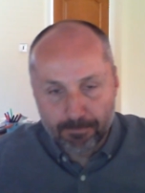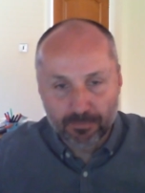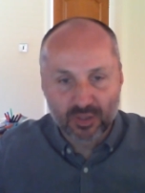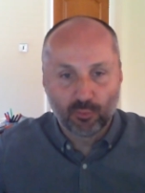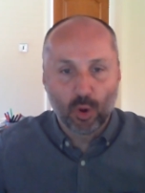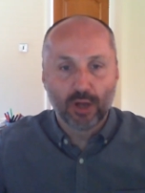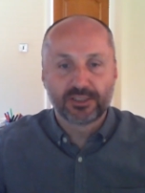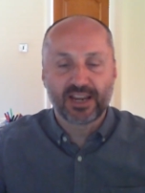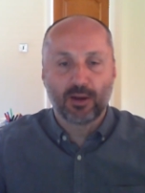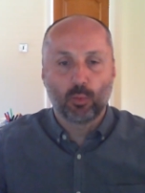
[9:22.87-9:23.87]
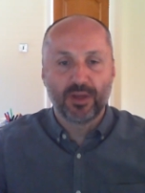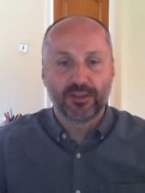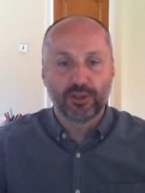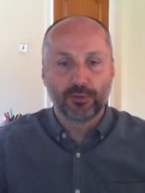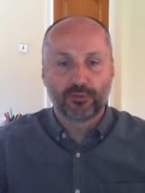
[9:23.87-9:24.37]
You've worked out whether
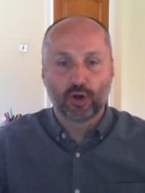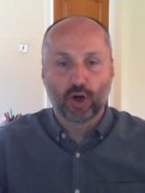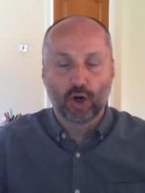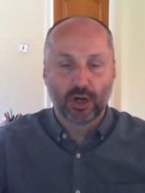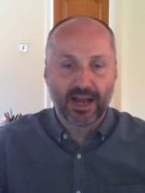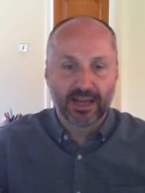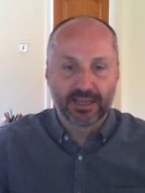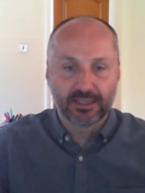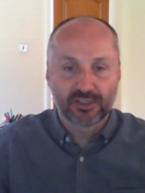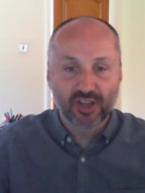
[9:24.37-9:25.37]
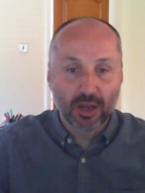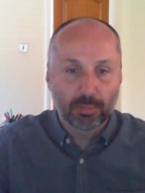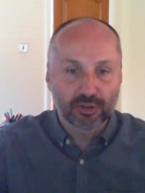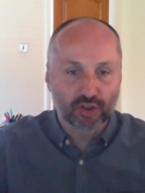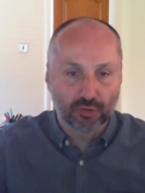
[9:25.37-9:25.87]
you've got a
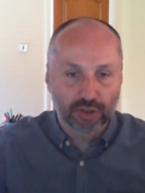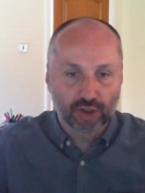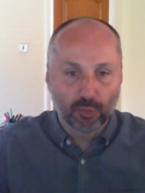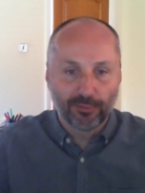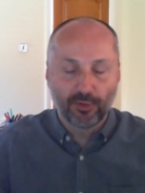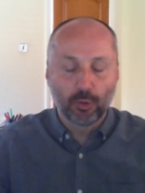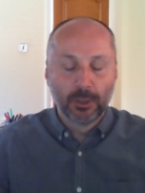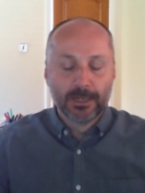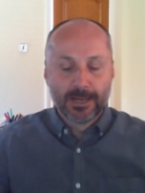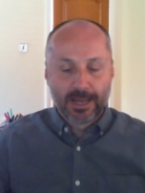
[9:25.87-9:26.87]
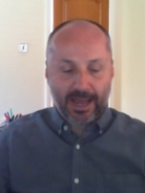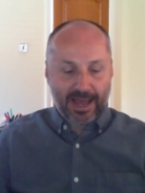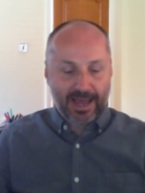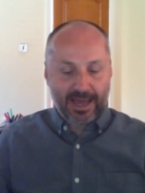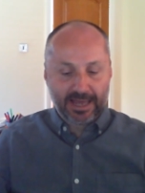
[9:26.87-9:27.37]
surplus or a shortfall,
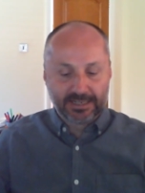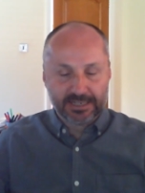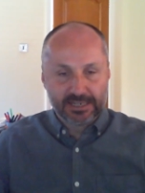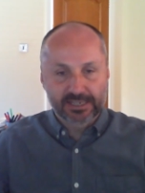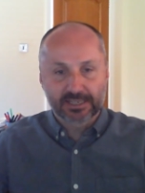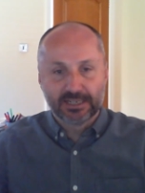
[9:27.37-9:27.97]
and